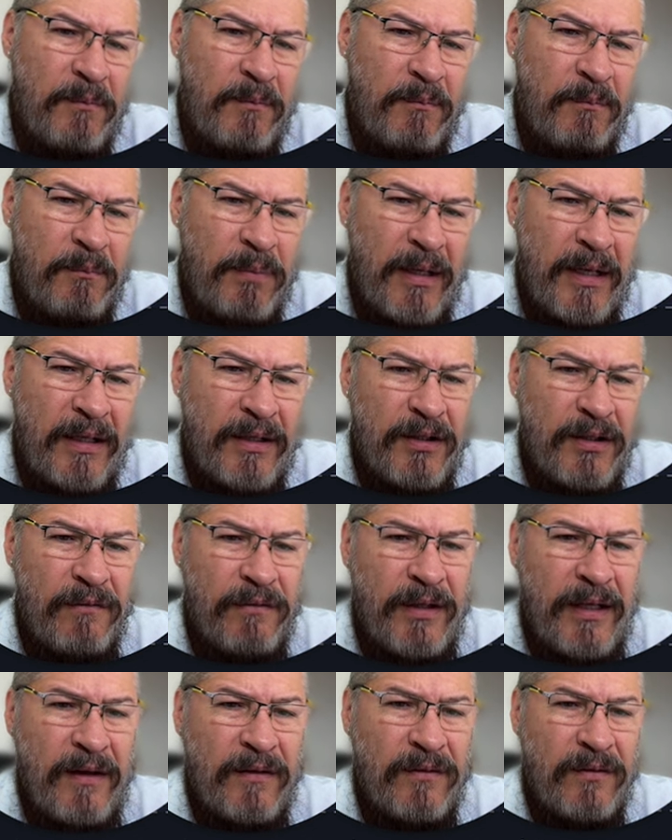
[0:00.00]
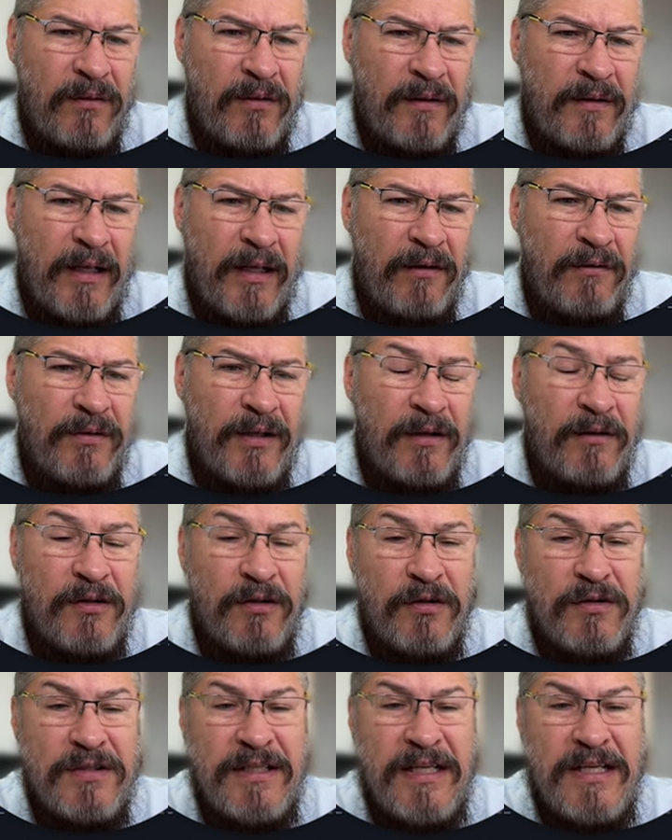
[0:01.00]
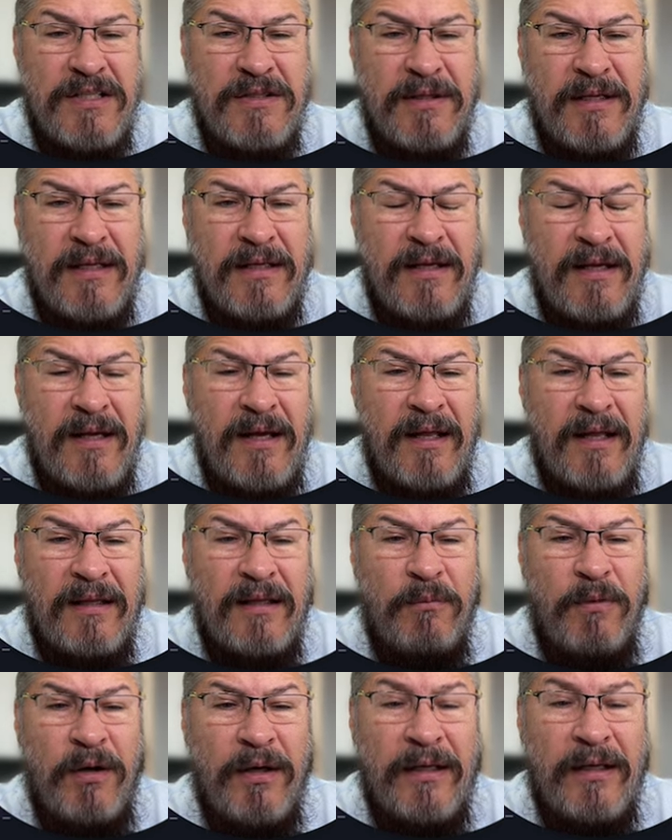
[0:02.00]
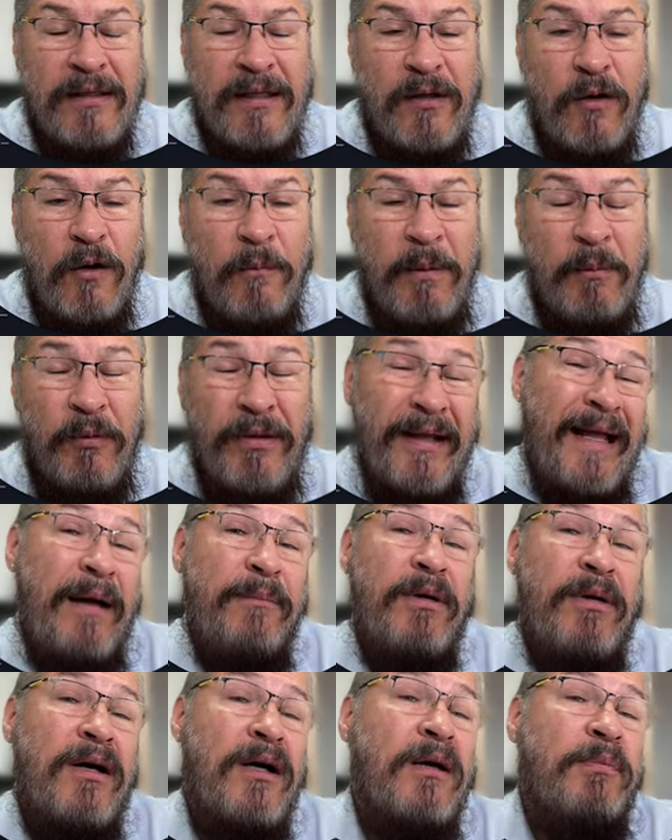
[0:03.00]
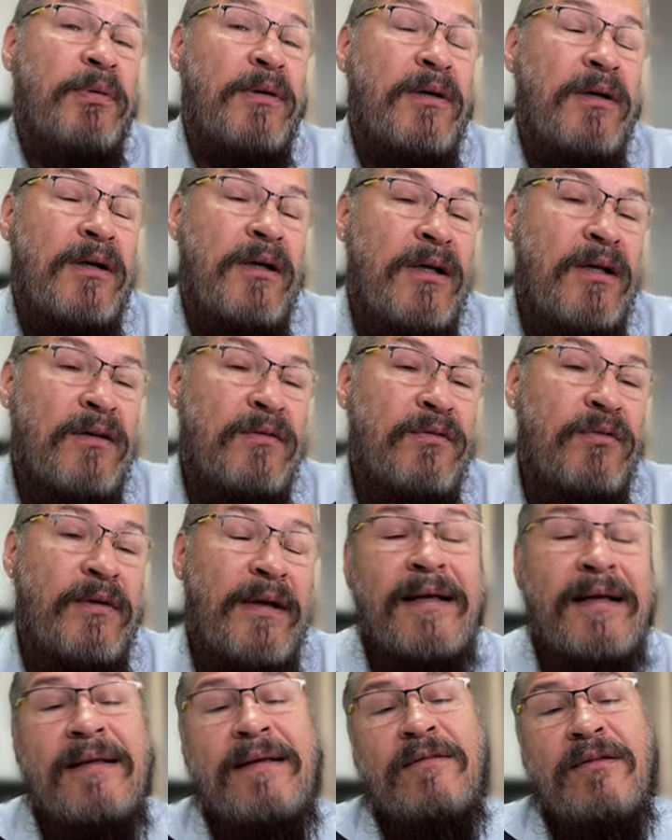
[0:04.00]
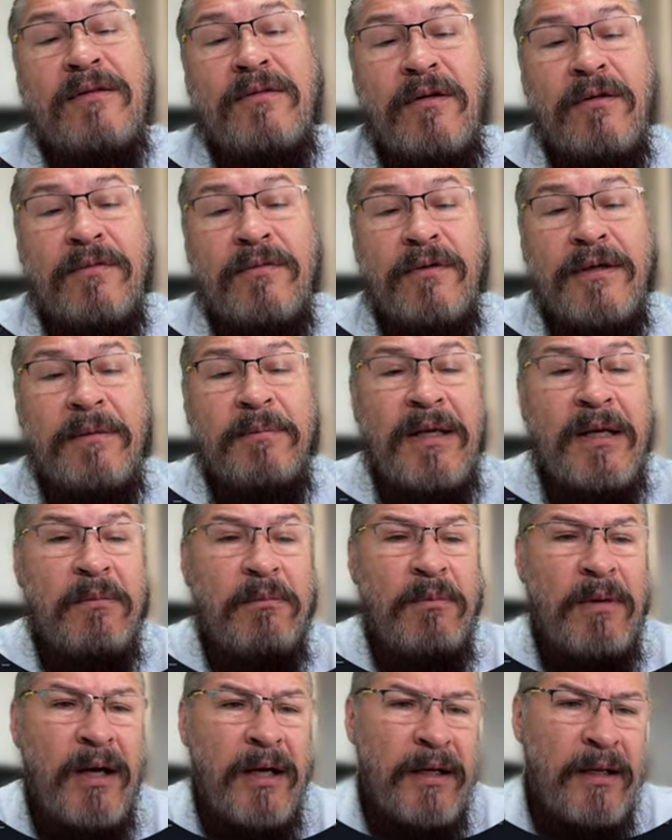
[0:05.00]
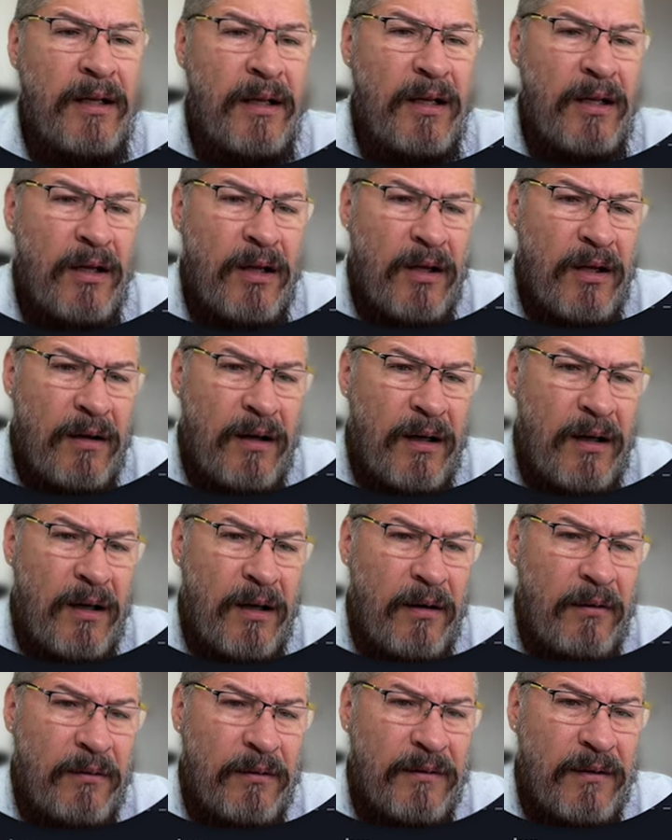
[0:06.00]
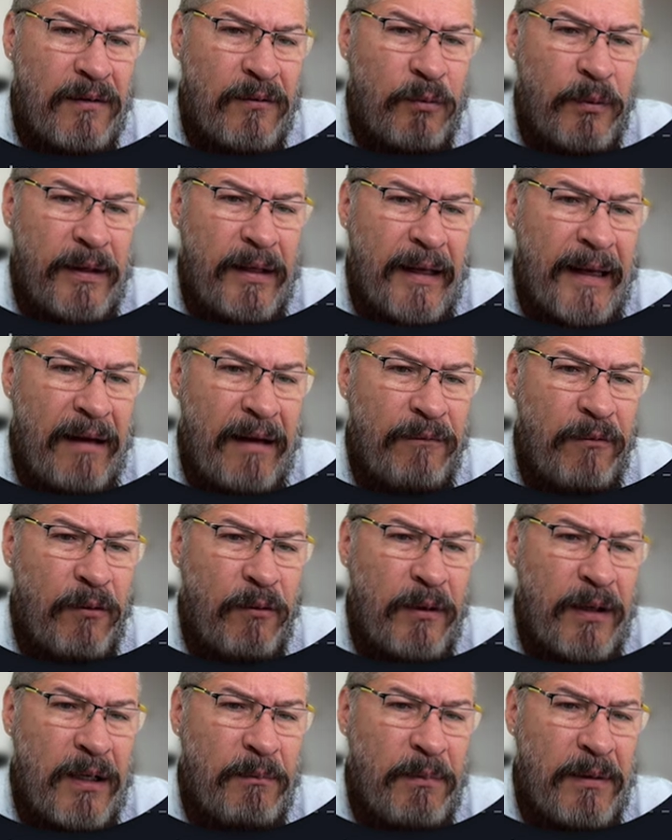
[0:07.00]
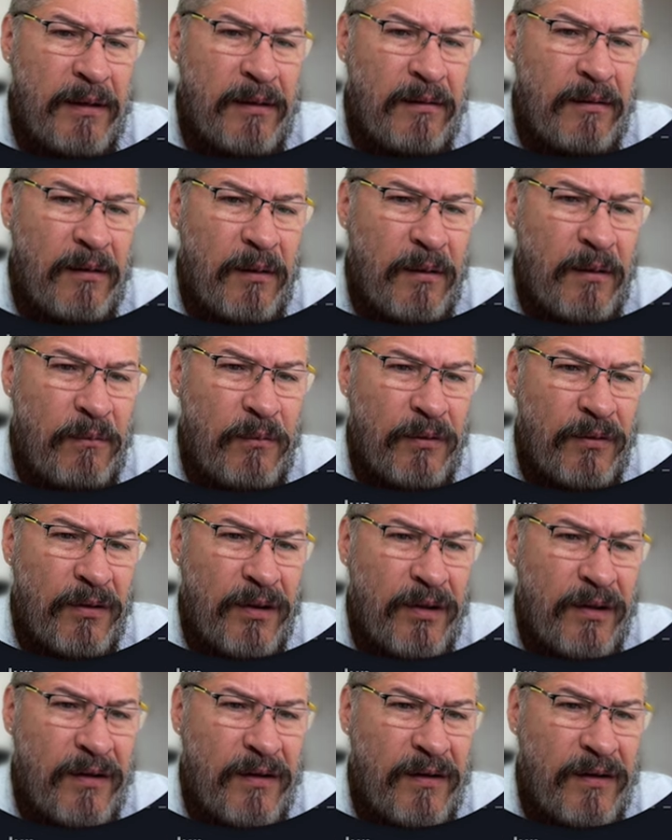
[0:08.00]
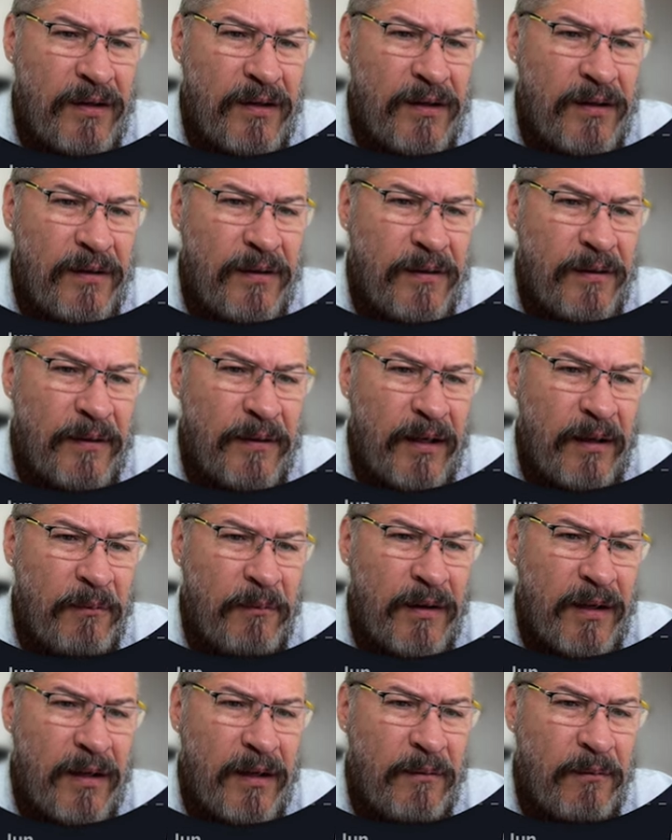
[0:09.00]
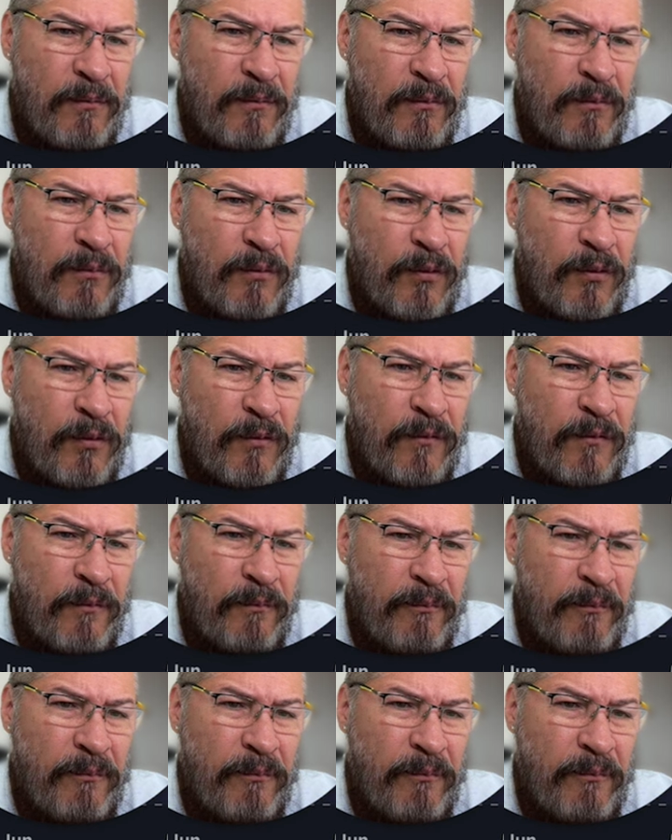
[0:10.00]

plenty of days on the downside because yesterday the market did open with a gap up. So, that, so keep that in mind. Uh, since we have already been almost here, I'm gonna move